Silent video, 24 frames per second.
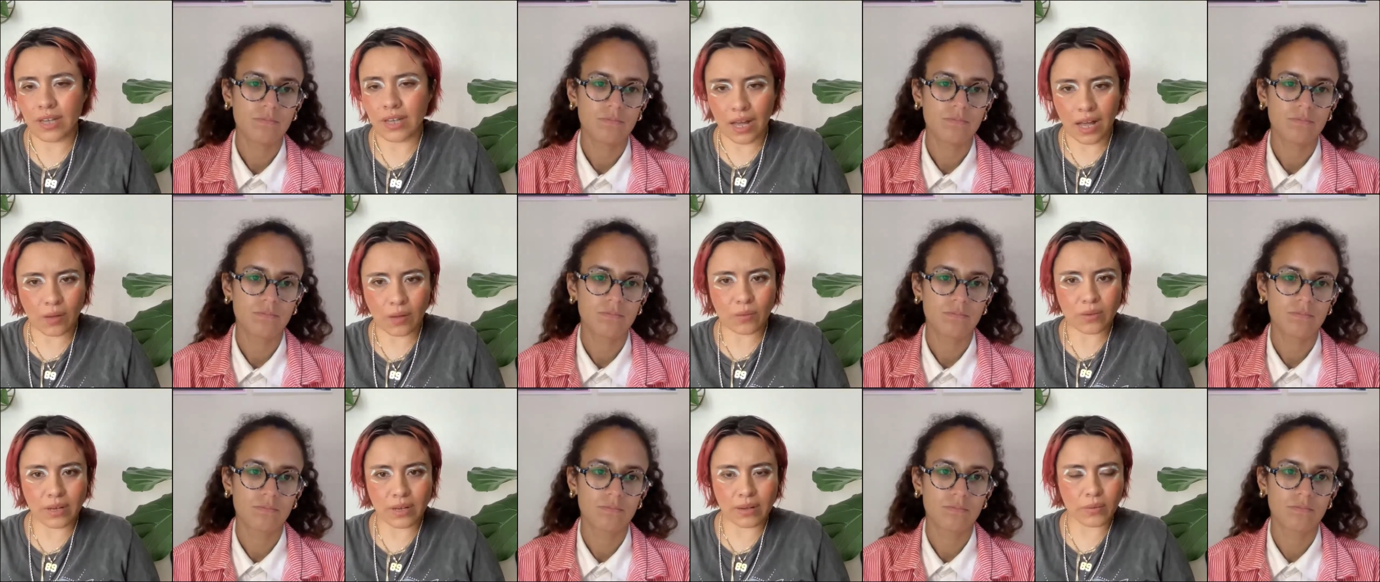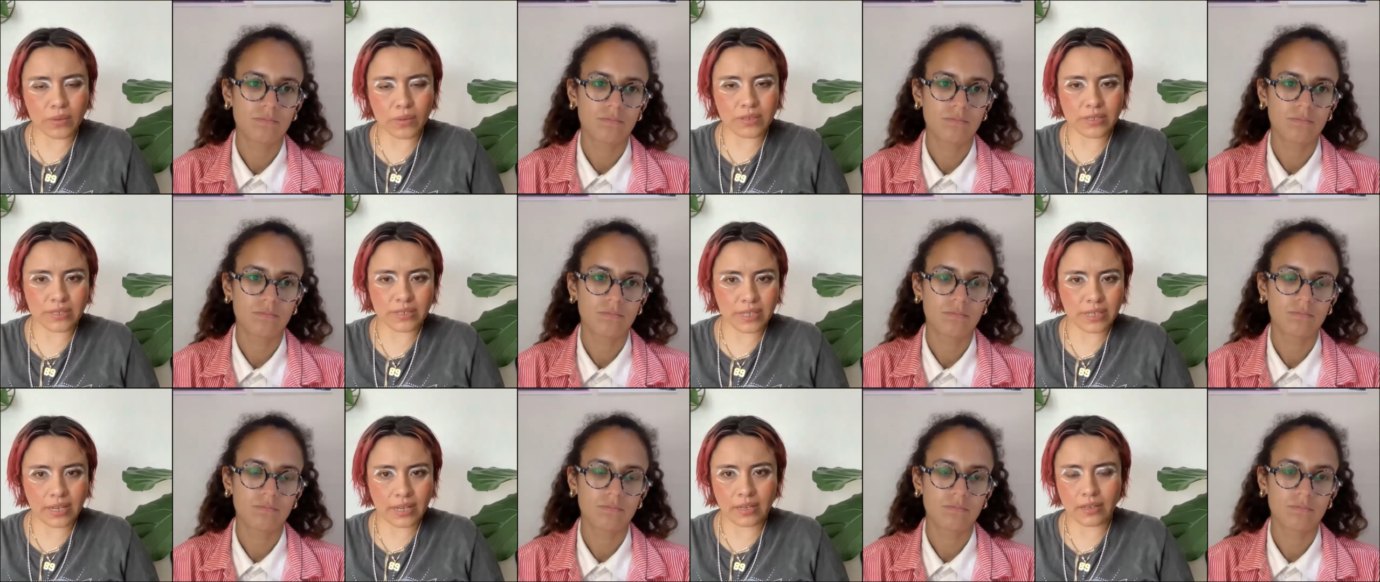Speaker 1: I, I will
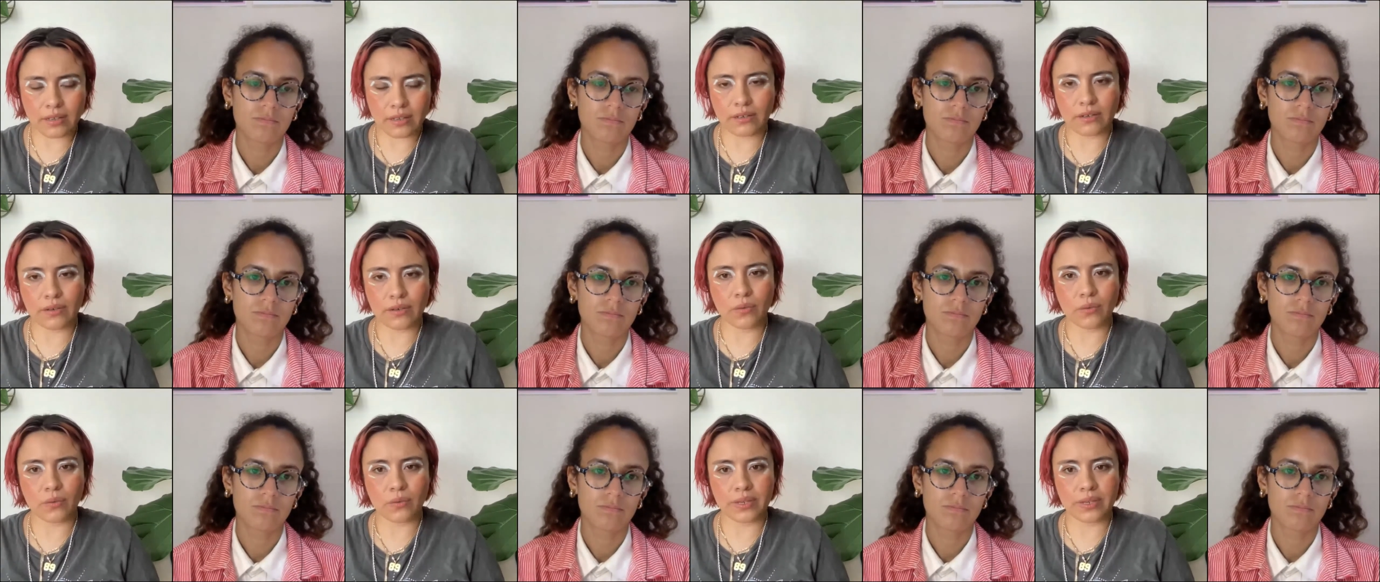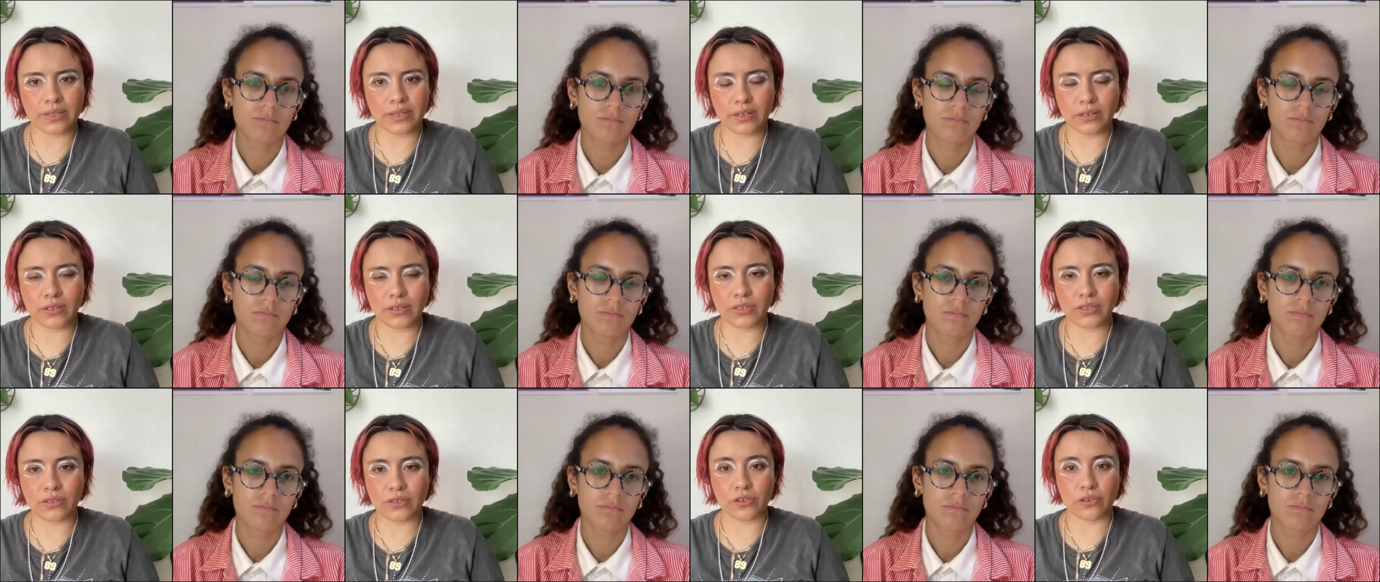say, you know, when
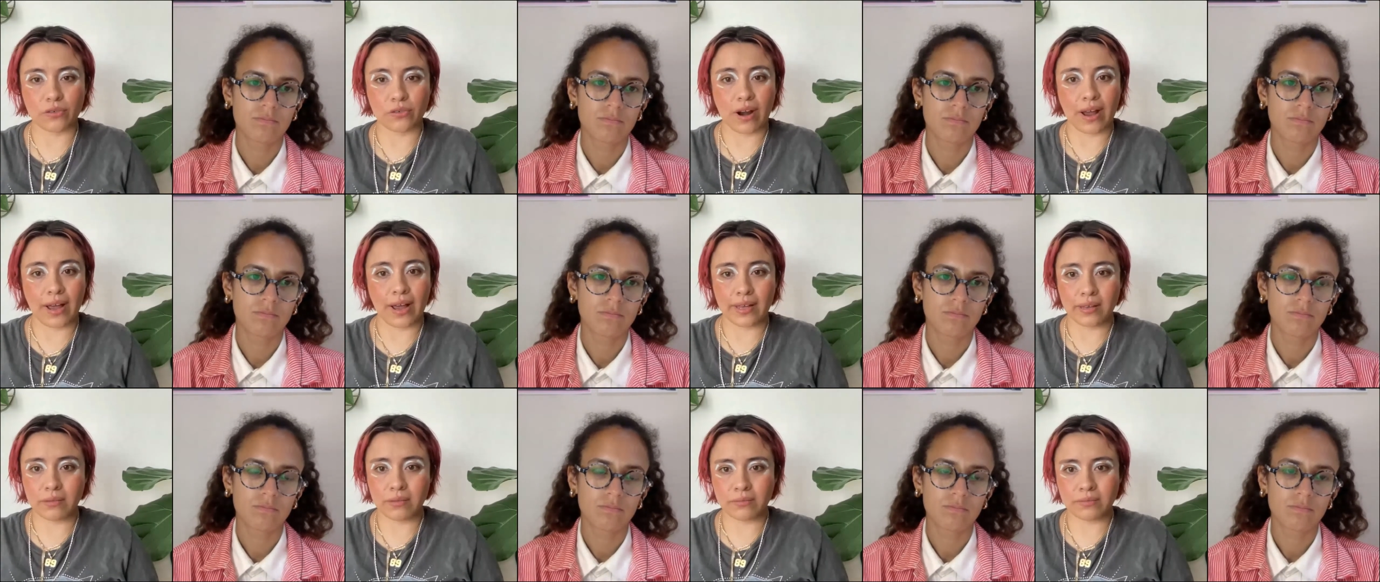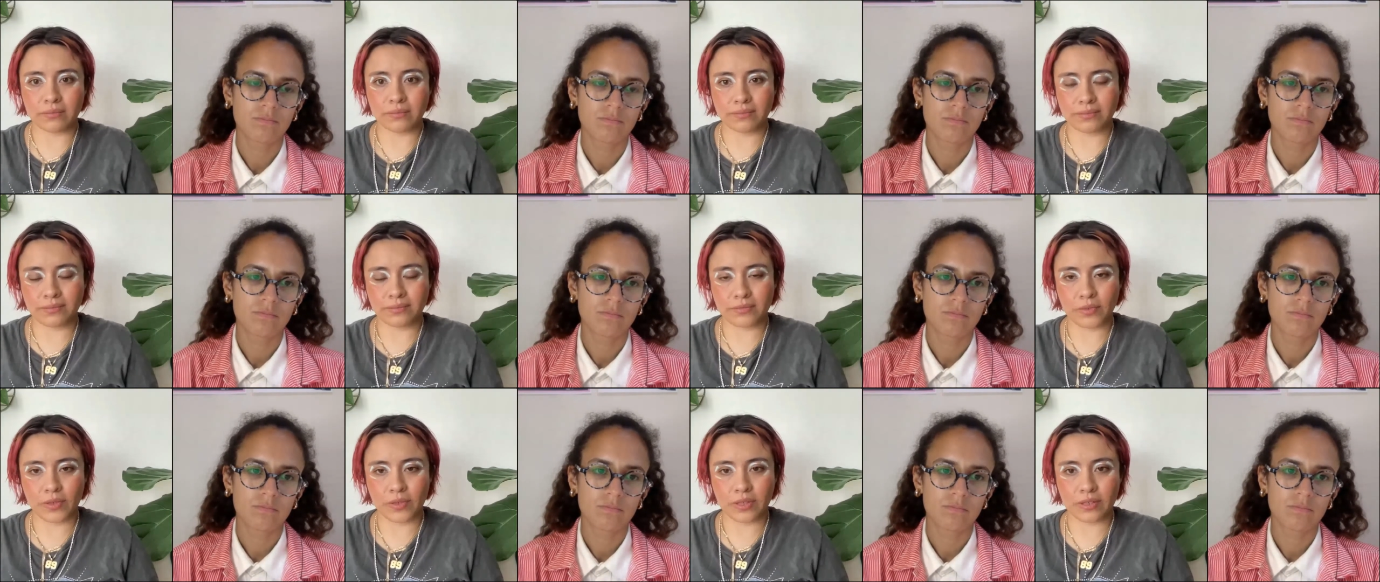there's a crime
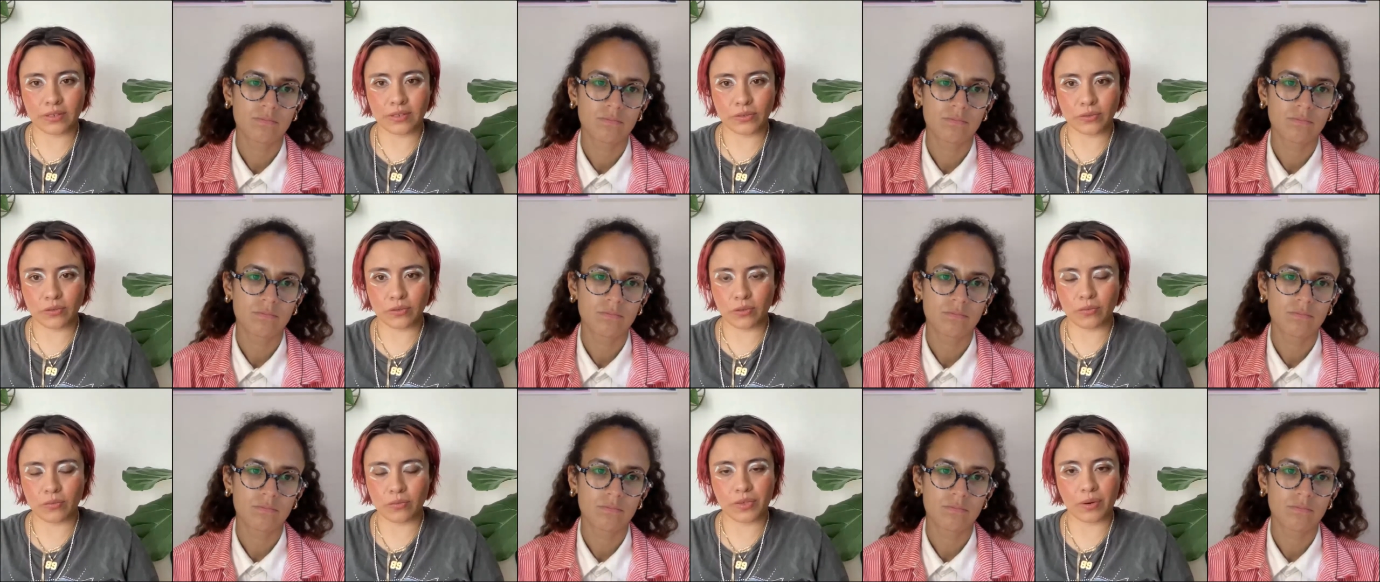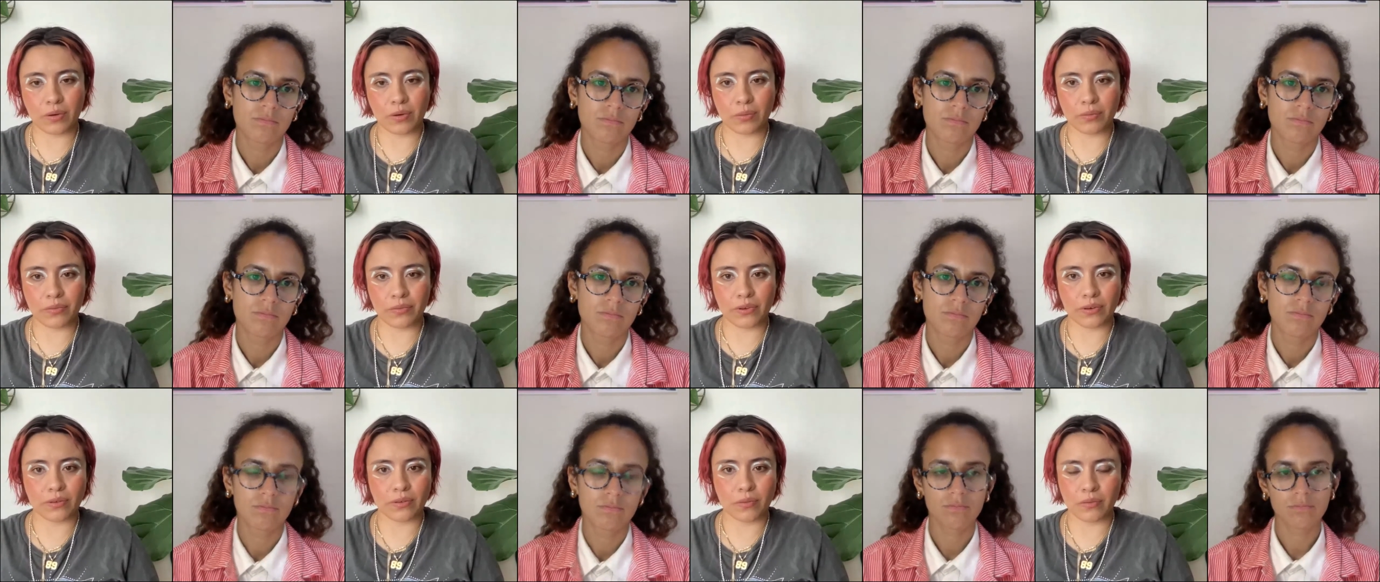and there's there,
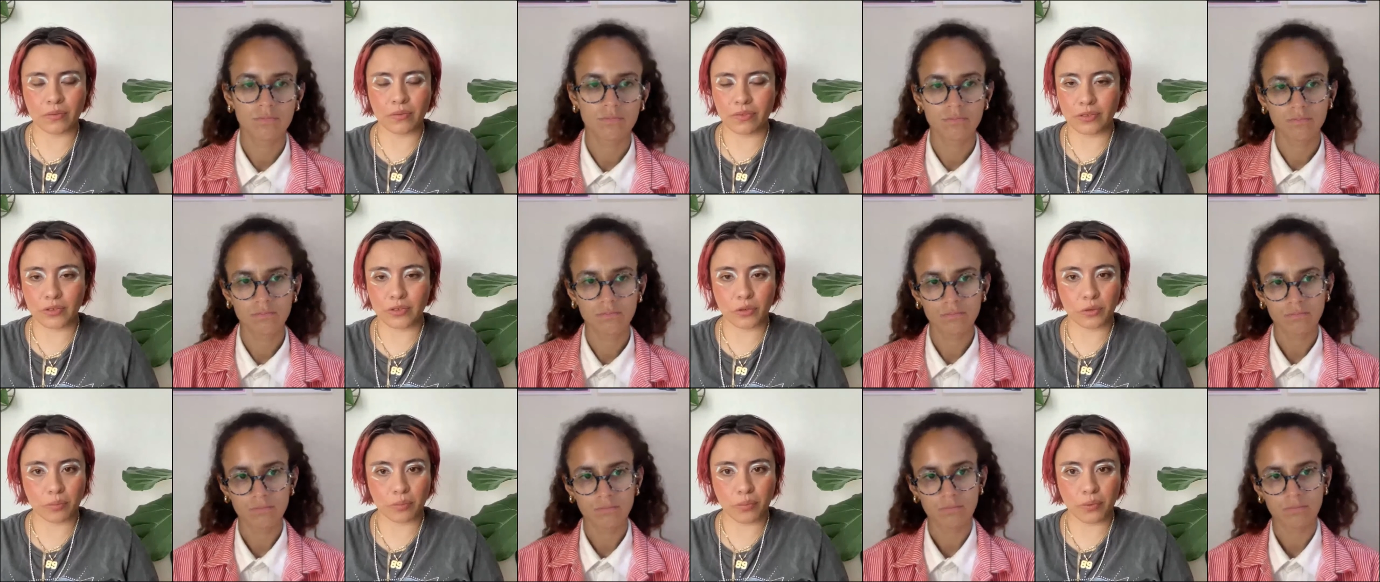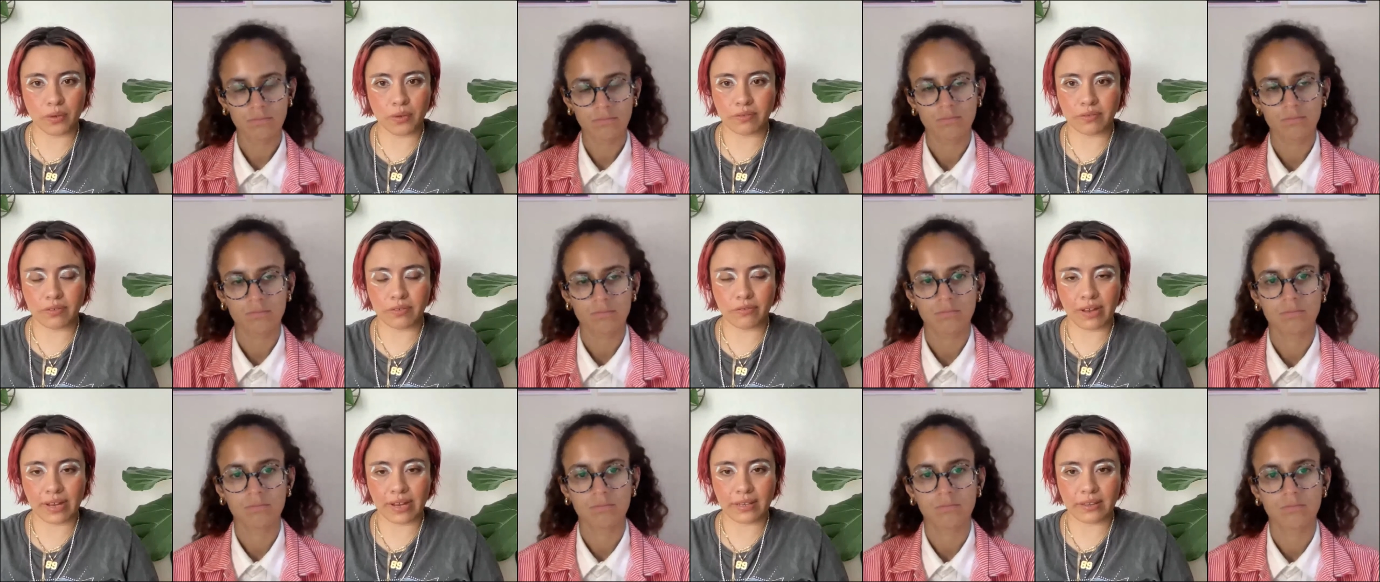there, there's a report of
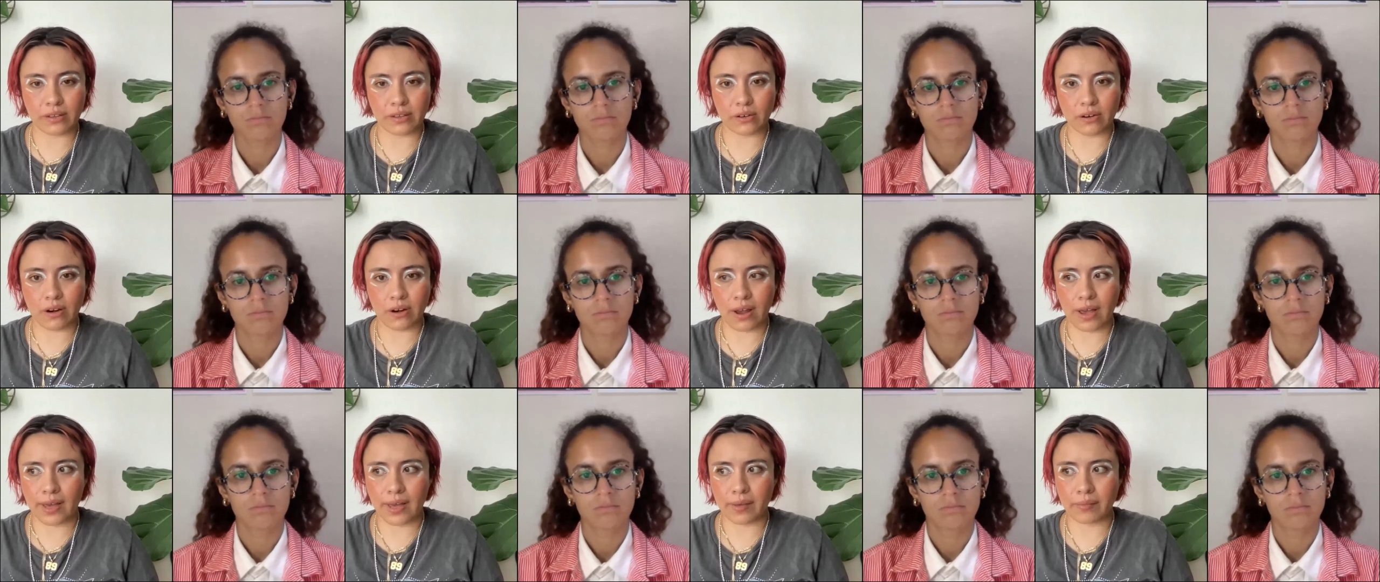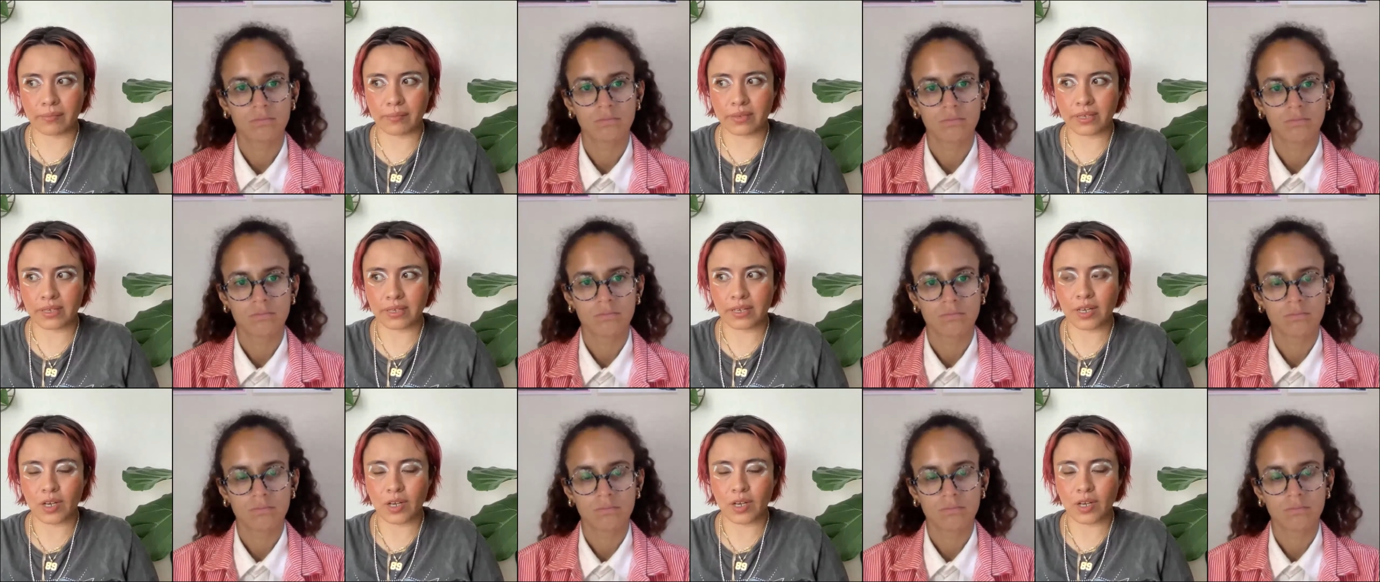a violent crime,